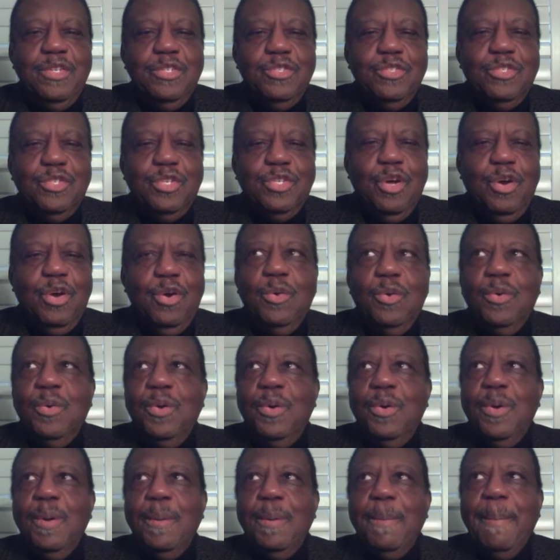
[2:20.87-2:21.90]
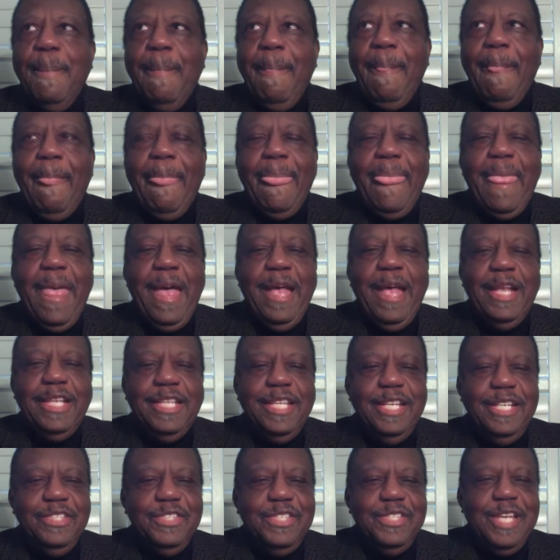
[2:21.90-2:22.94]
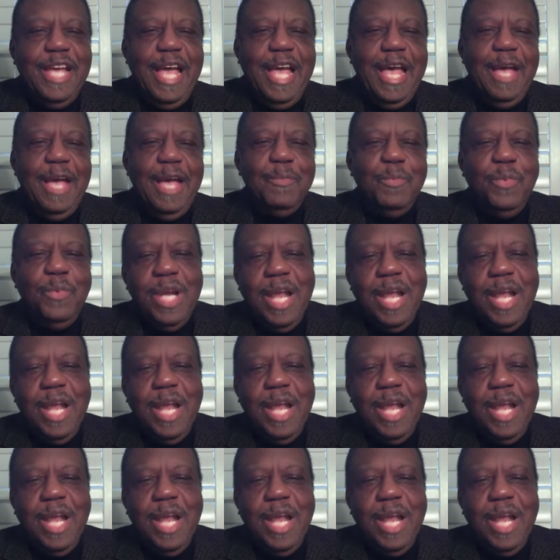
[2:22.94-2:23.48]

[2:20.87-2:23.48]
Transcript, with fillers: So at this time,